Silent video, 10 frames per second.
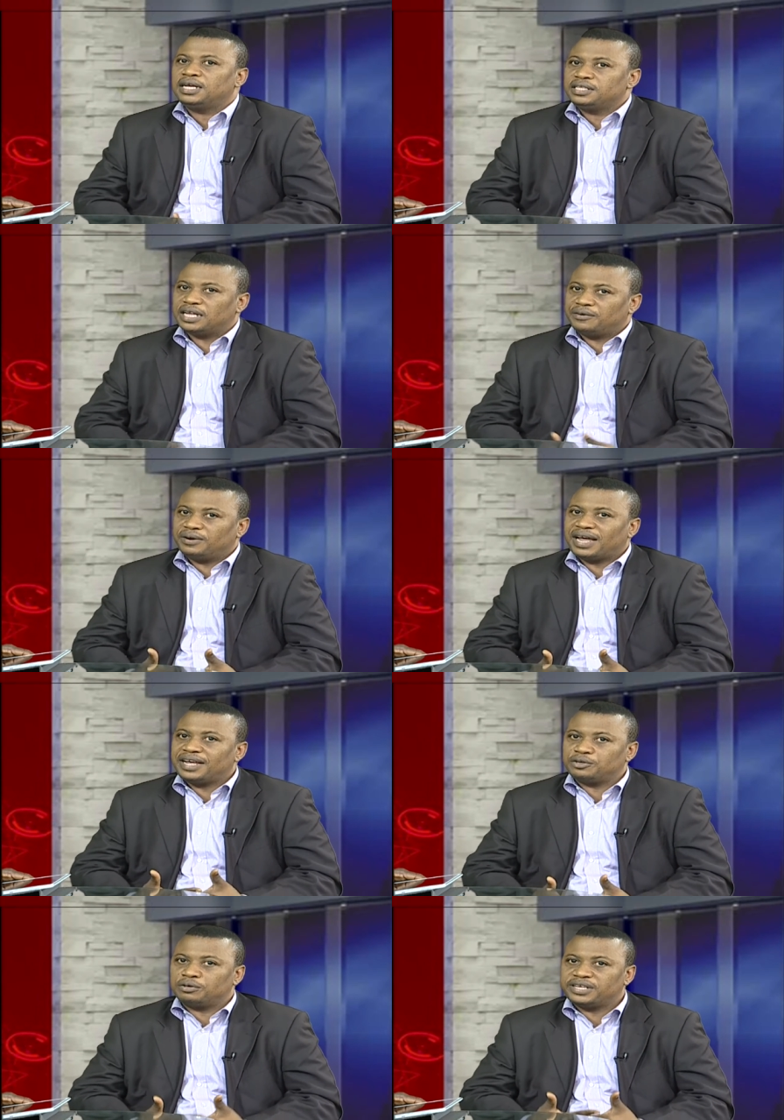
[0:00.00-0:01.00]
than
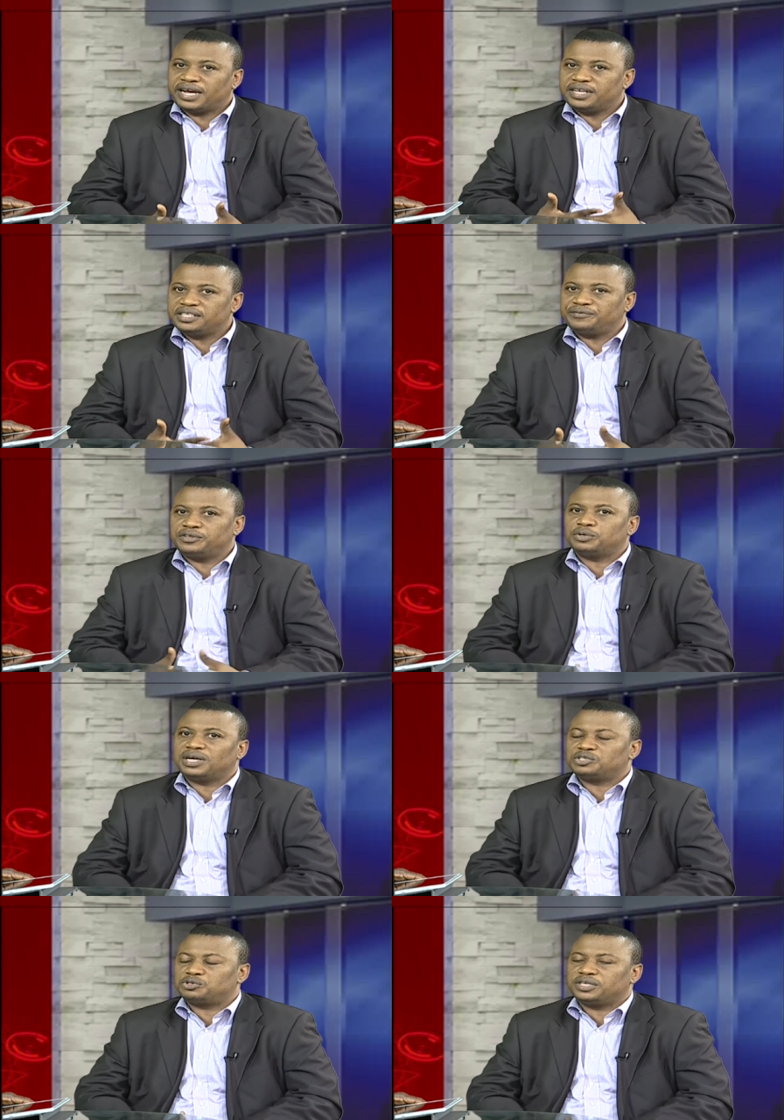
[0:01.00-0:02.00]
relying on their individual
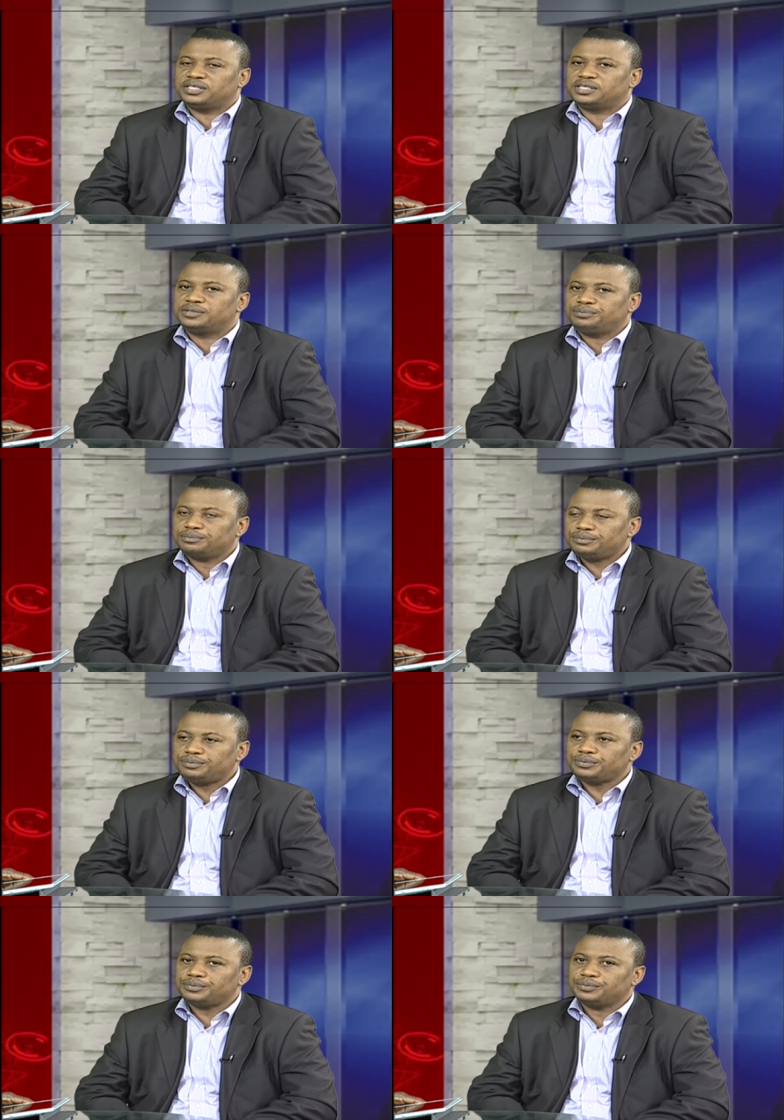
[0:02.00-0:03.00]
strengths. Mm.
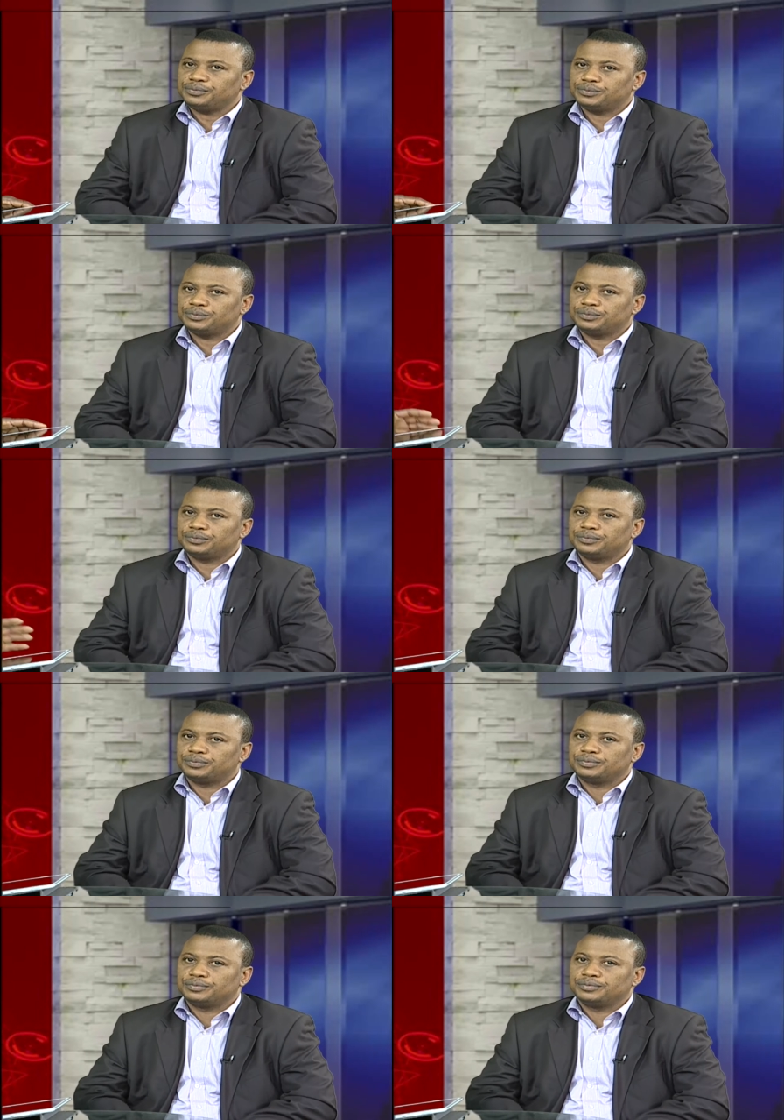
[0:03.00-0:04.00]
So can
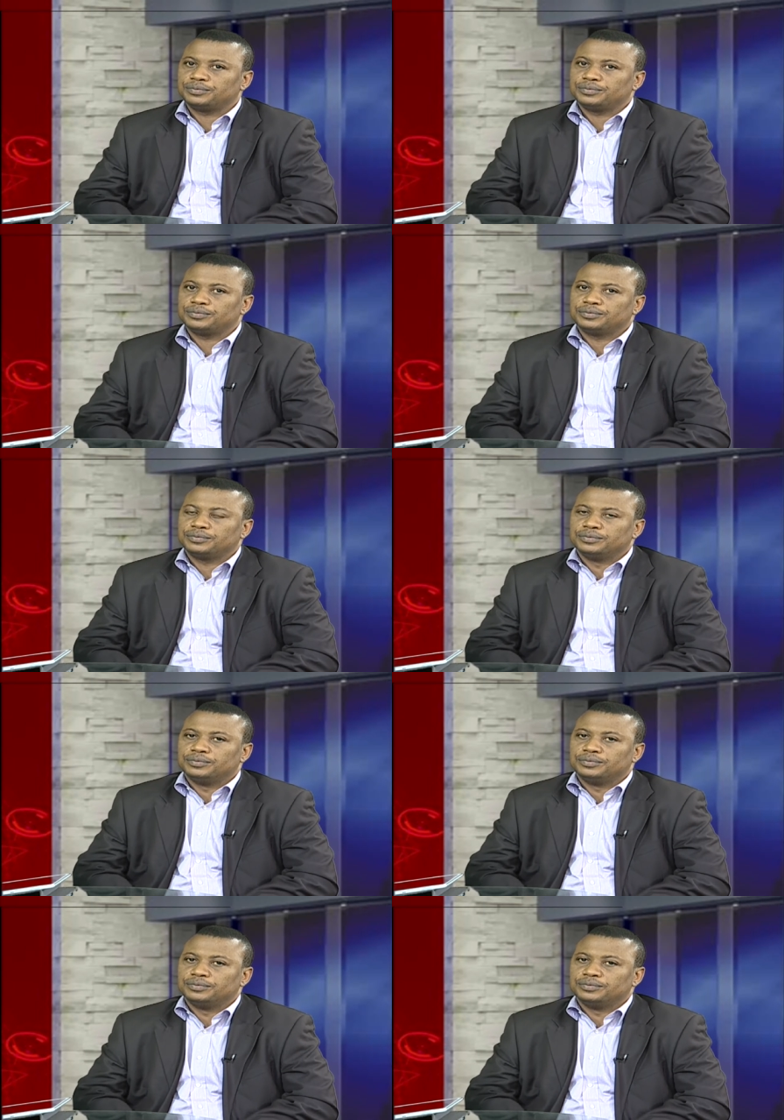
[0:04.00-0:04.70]
we take this